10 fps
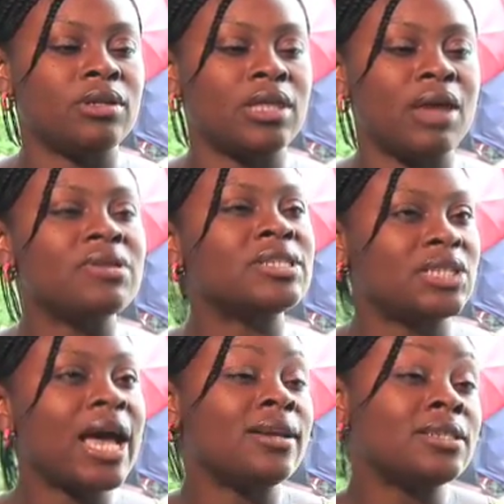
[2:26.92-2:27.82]
there is a
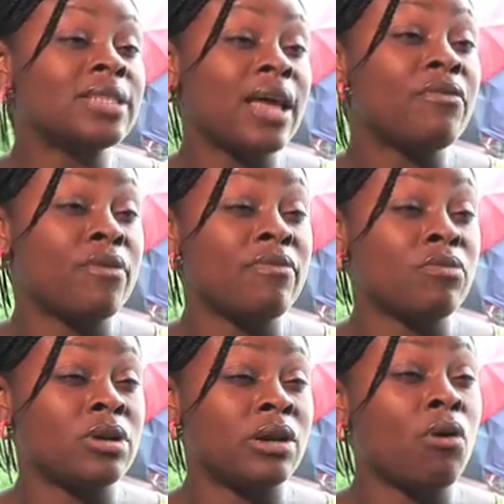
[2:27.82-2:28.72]
challenge there for
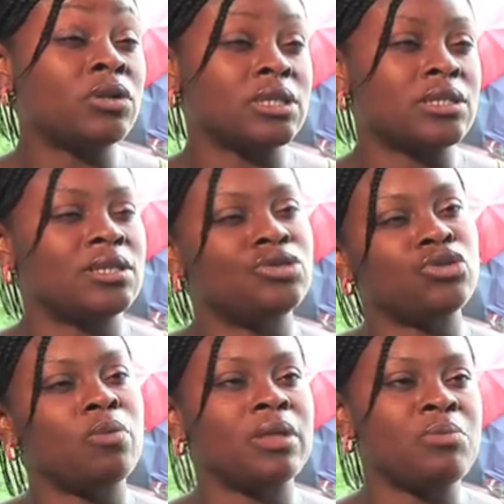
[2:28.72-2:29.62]
everyone, not just to
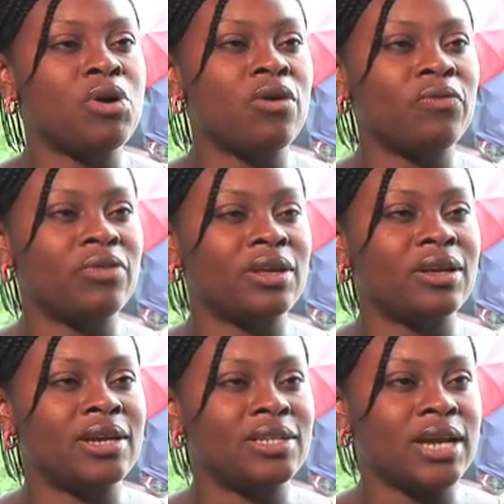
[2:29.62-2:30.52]
drop them off
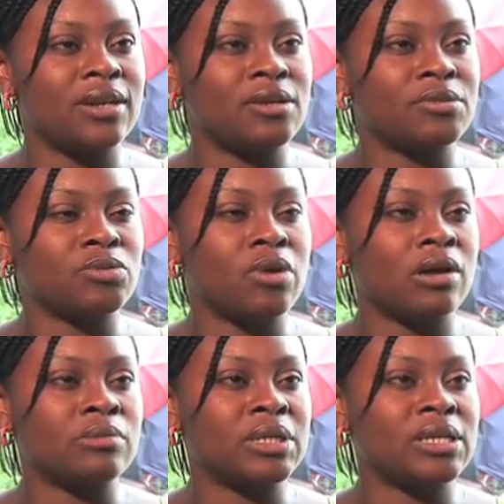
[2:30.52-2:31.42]
the agenda as
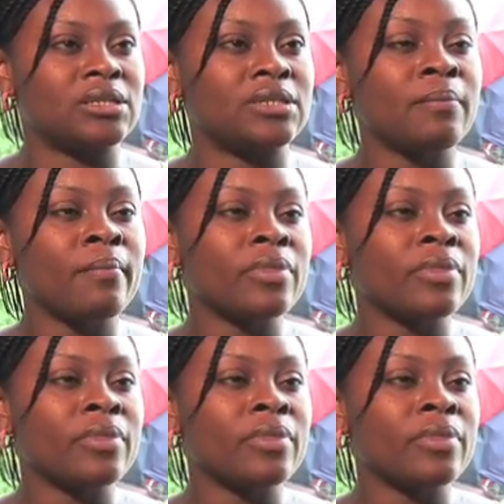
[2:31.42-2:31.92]
well, because